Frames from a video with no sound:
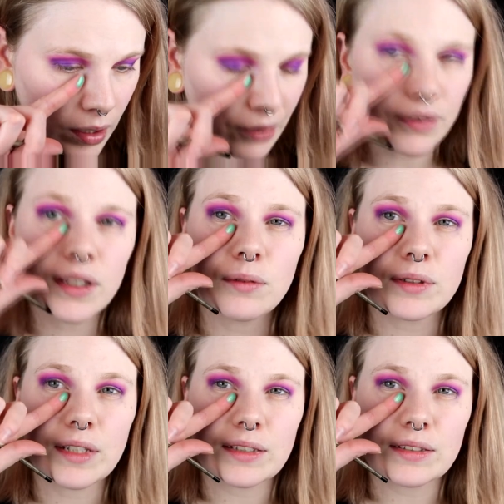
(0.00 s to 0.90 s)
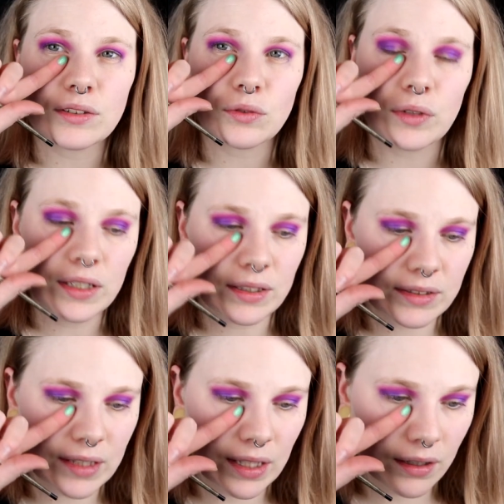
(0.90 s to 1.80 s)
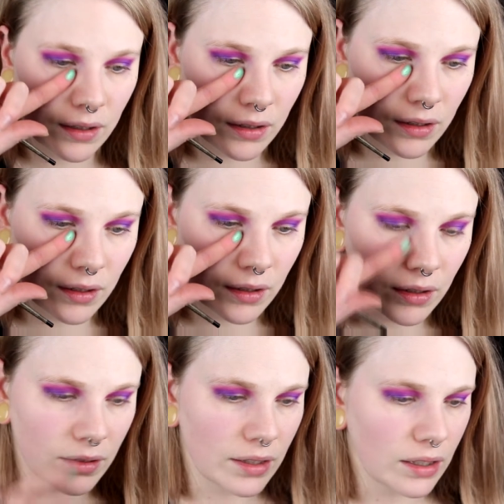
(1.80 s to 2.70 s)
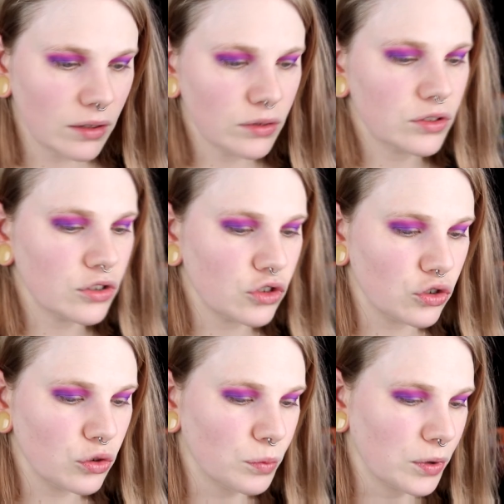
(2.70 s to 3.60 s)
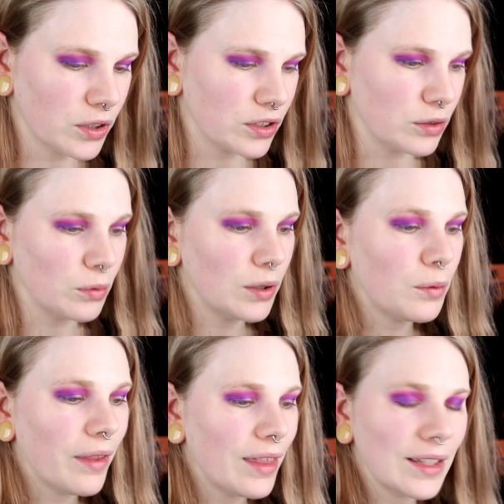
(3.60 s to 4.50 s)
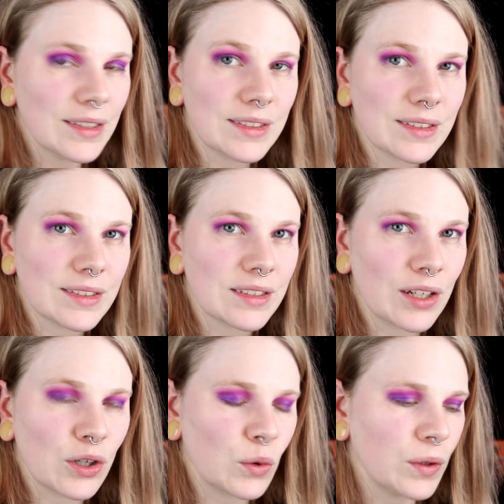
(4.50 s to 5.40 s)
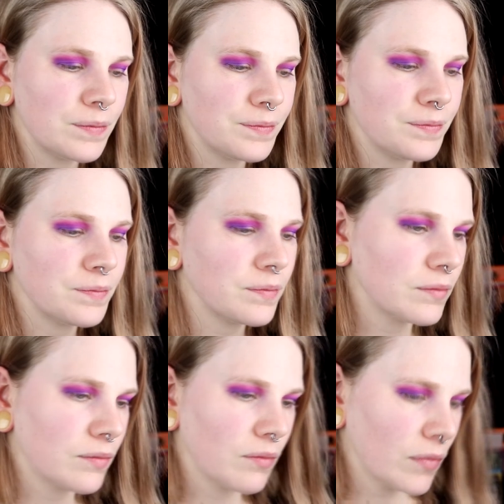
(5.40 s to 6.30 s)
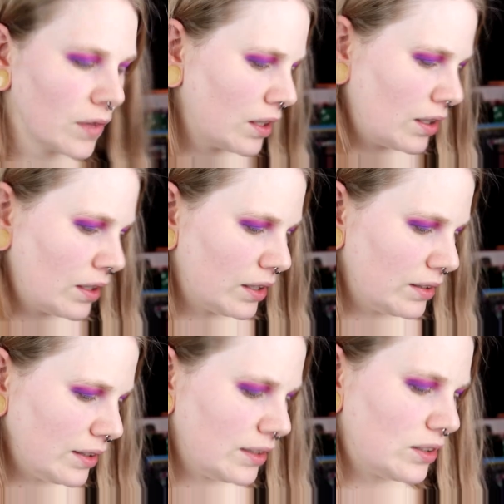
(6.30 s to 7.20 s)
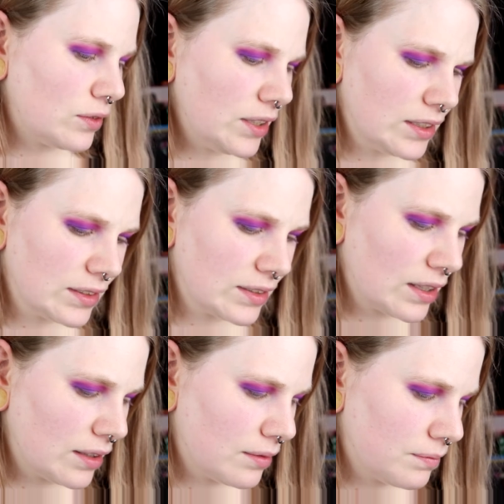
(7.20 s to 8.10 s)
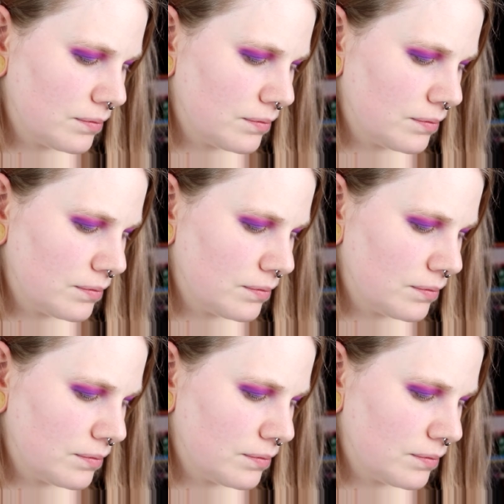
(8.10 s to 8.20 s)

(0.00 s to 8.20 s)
I think I'll take this green instead. That looks super cool with this, so I take the green instead.